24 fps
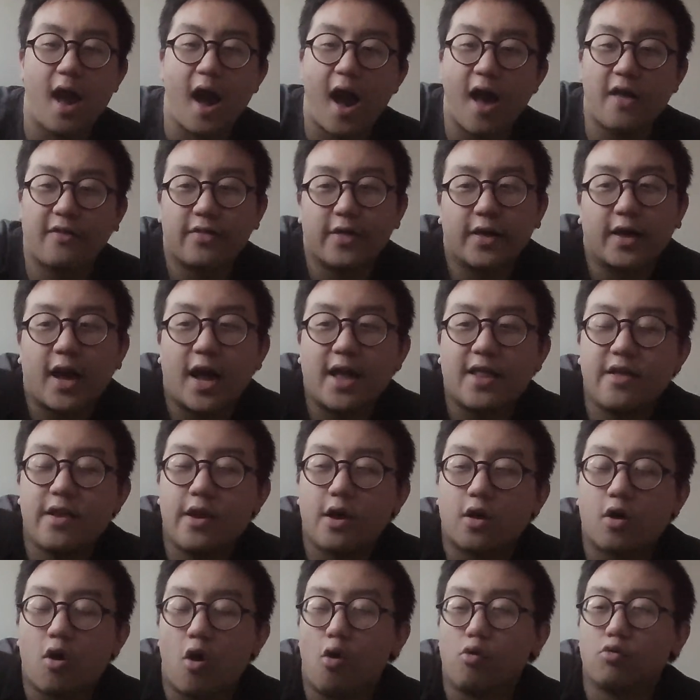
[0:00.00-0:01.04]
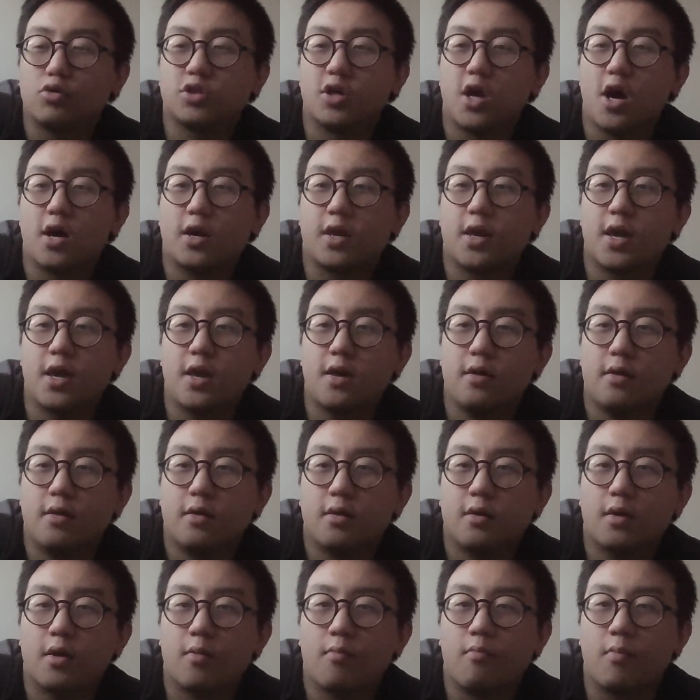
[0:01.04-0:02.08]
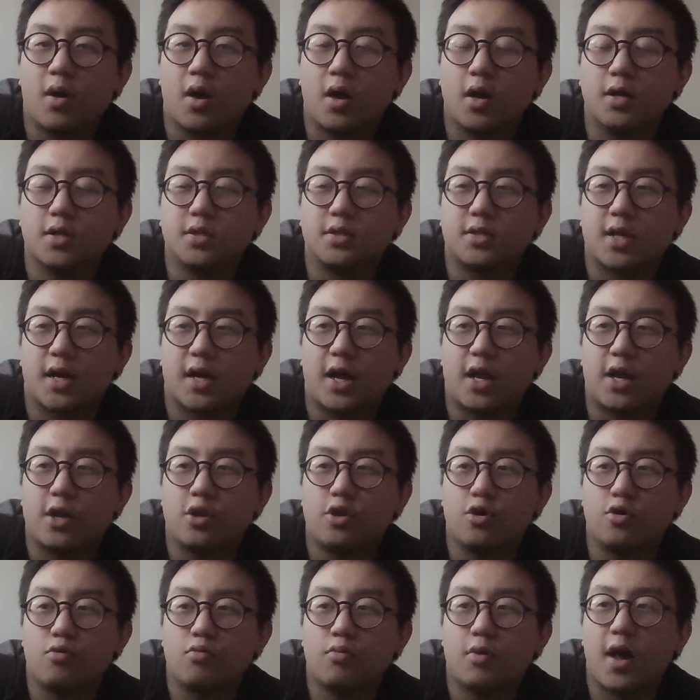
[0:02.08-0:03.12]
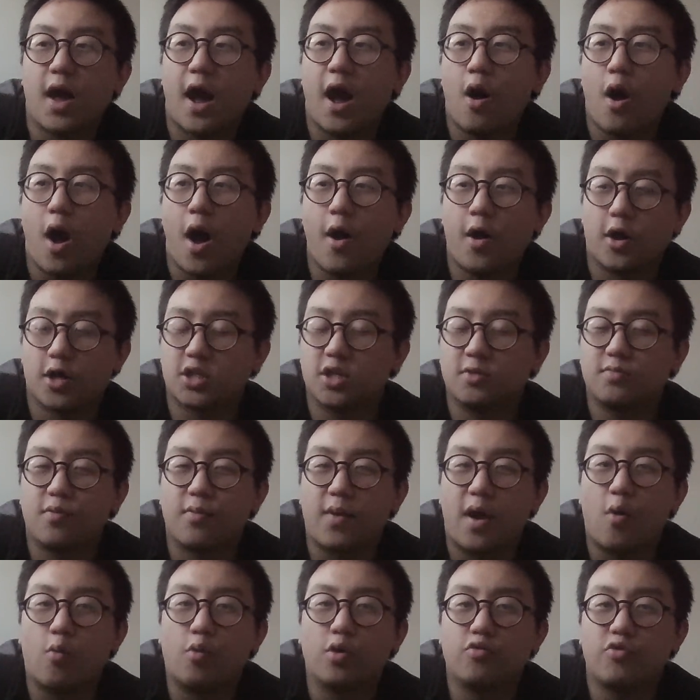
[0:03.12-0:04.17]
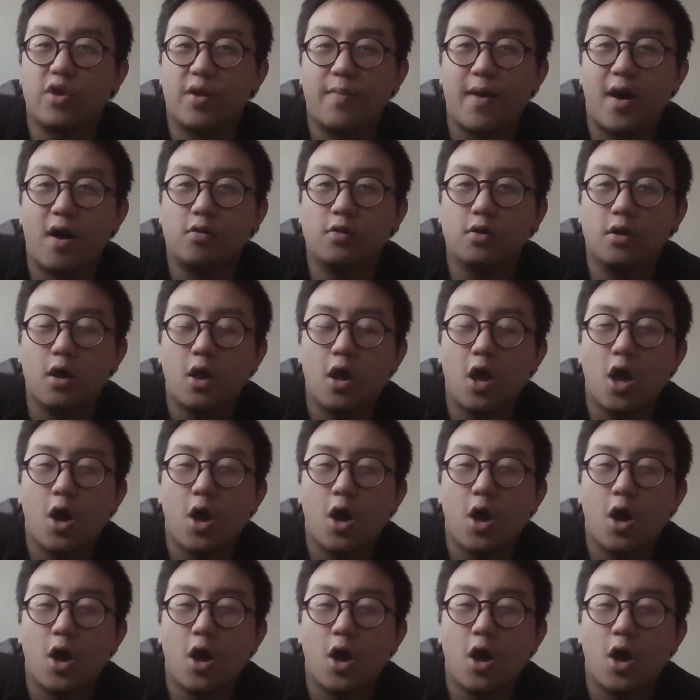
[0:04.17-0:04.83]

I think I did a cold turkey because, like, I knew I thought I would rebound,